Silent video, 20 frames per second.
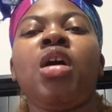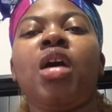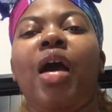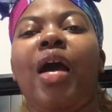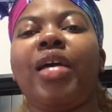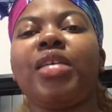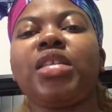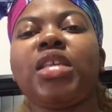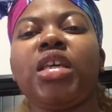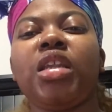
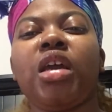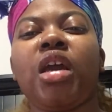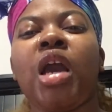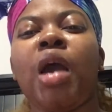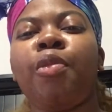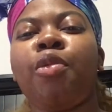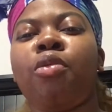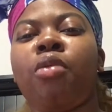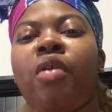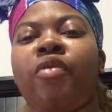I've seen a
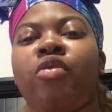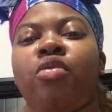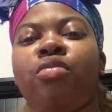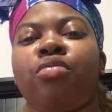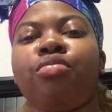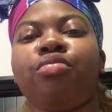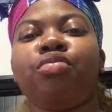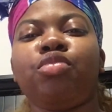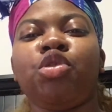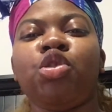couple of
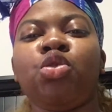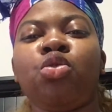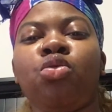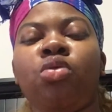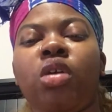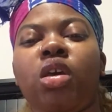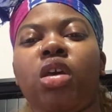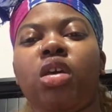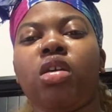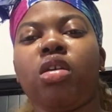them do
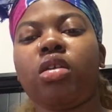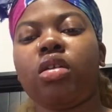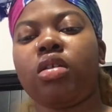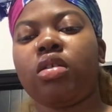it.